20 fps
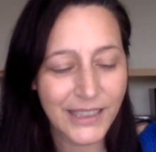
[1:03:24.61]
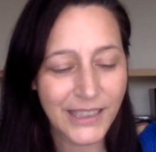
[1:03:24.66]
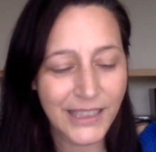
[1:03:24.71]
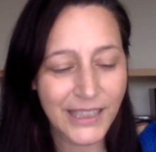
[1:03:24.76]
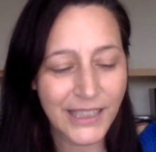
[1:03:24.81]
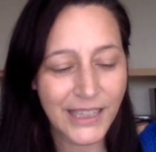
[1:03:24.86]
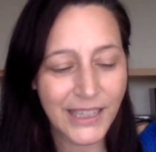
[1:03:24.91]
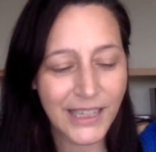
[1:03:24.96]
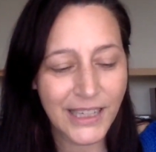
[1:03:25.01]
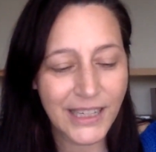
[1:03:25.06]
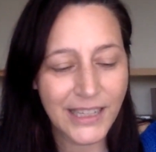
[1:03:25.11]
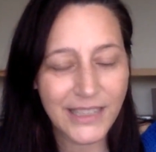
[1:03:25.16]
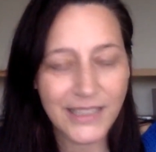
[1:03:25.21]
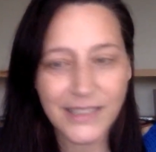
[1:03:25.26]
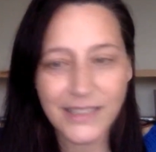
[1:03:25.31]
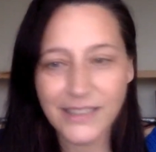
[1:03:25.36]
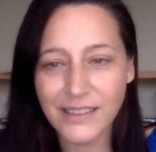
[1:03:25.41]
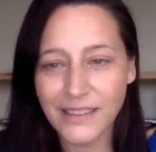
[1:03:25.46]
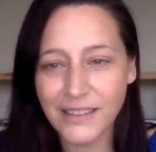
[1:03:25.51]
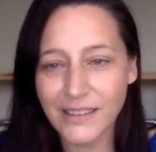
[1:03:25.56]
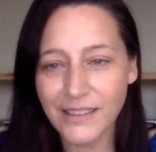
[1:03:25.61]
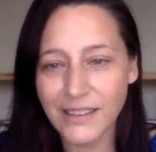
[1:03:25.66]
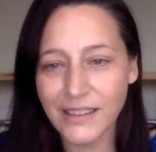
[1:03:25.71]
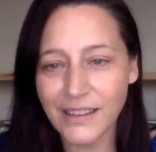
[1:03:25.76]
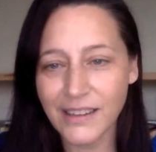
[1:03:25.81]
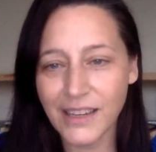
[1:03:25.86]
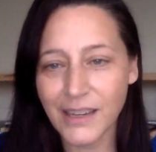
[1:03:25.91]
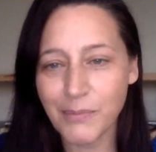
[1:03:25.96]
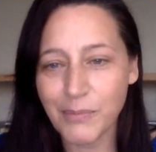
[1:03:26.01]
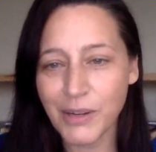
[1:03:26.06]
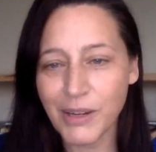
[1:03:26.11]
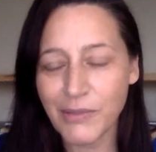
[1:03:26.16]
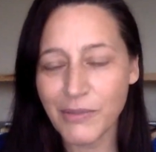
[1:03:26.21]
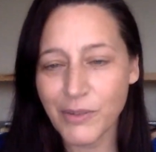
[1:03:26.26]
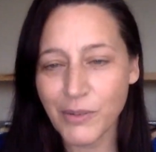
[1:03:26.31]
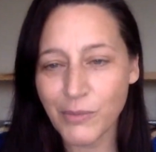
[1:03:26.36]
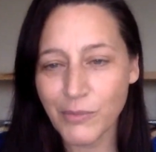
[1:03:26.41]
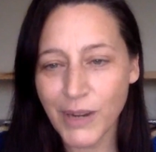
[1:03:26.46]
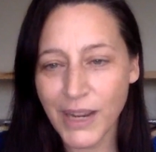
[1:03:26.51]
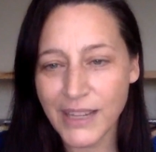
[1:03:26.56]
and I pray
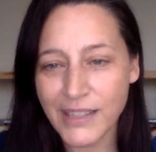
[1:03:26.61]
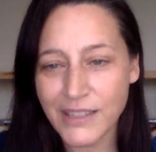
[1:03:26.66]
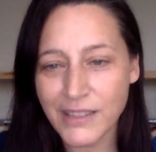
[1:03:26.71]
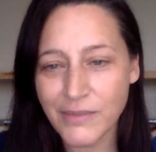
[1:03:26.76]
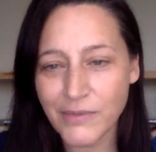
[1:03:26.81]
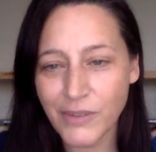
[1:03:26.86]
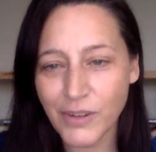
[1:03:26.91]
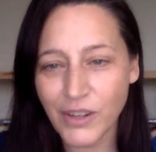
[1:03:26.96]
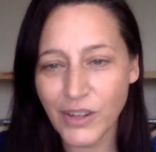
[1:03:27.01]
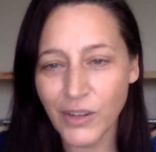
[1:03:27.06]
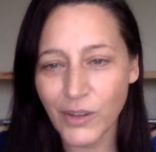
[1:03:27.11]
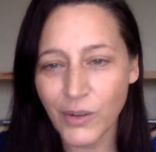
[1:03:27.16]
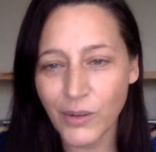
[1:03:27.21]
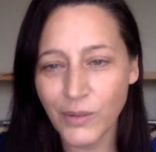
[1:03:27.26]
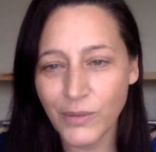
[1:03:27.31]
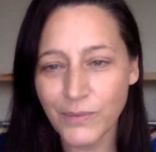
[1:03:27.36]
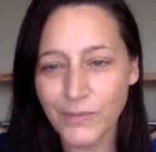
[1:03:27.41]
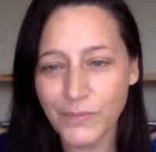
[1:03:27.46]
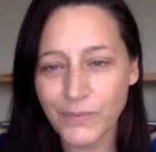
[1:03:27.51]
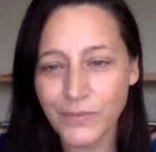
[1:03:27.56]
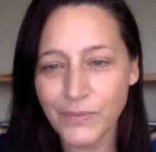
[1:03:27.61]
for rest for you.